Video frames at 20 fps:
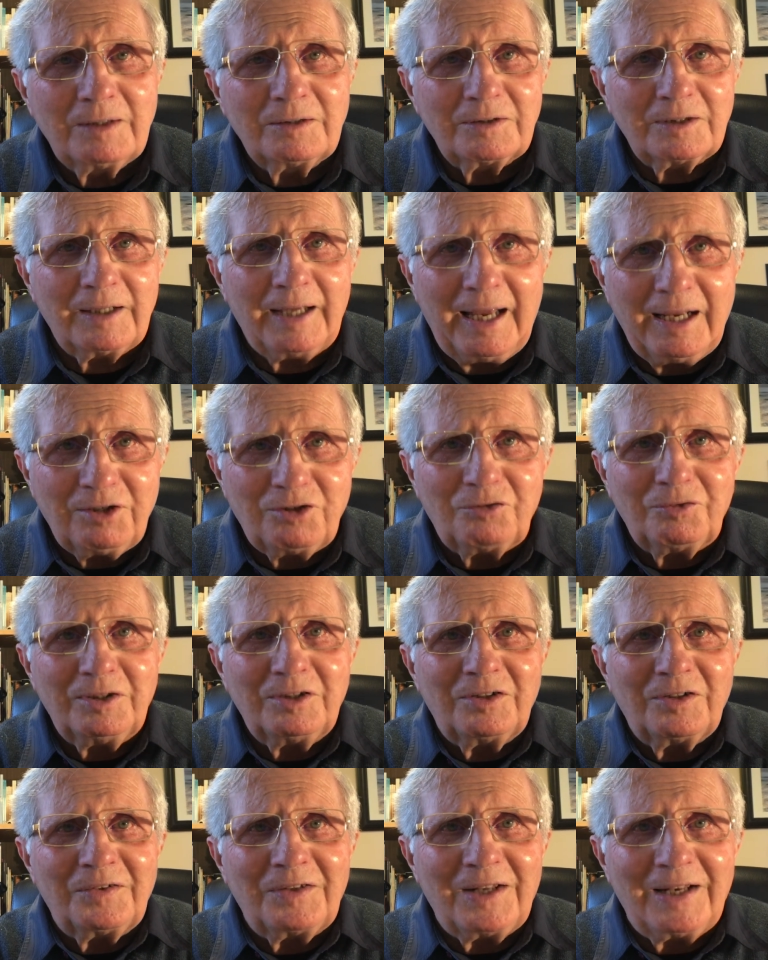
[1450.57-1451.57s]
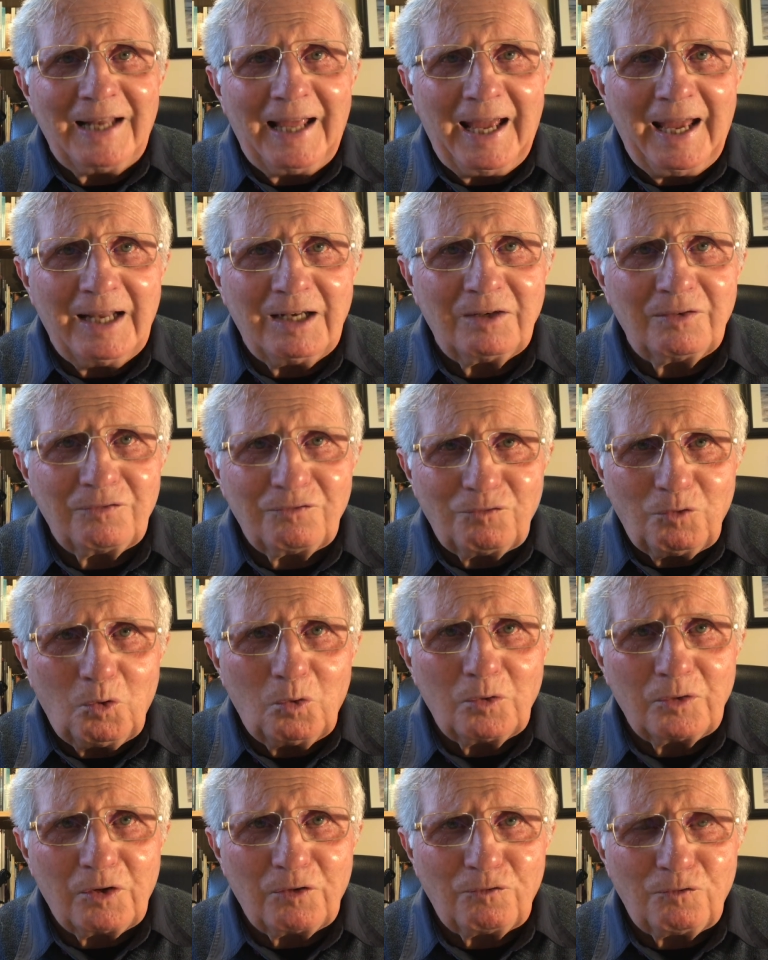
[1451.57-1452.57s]
to enter into the land
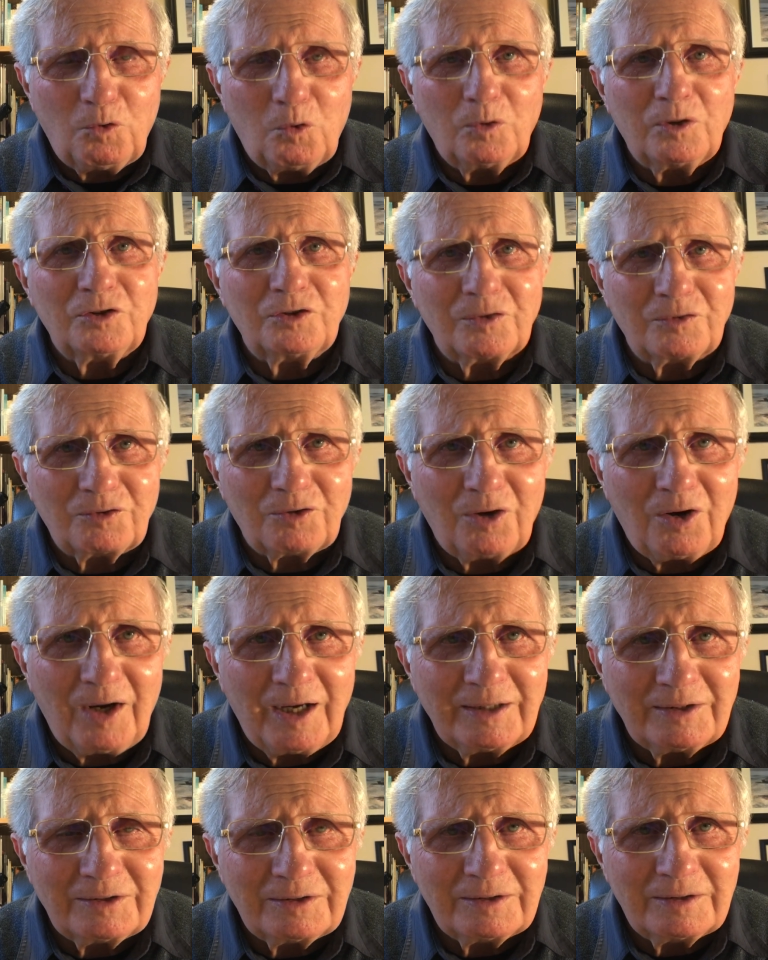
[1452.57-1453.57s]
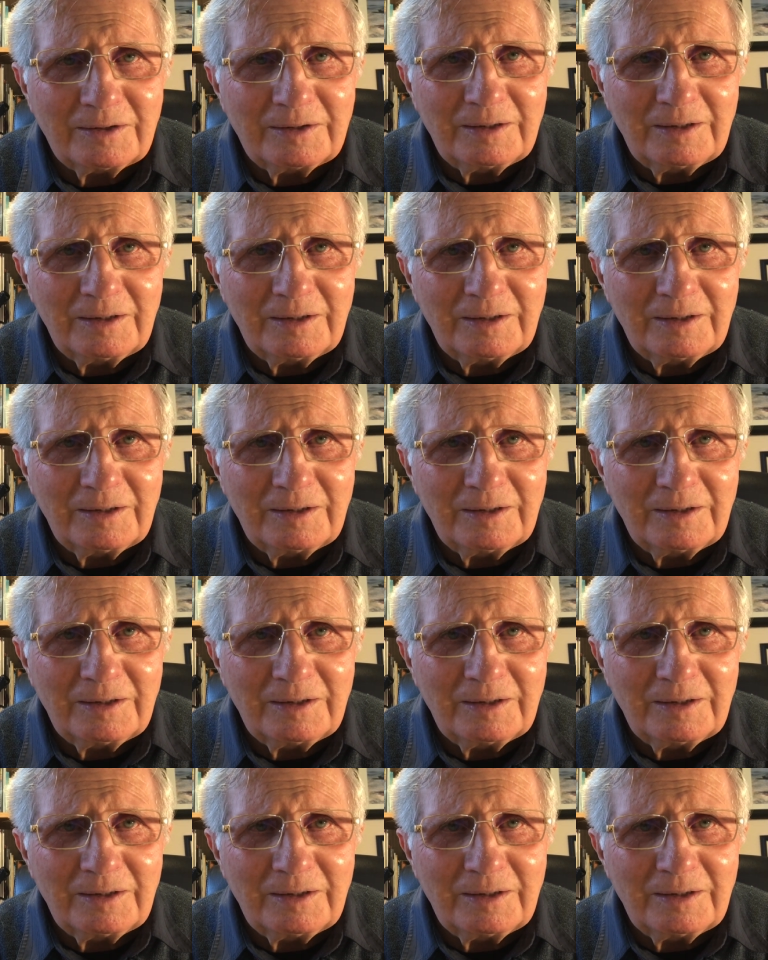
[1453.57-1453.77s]
of the fullness of Christ.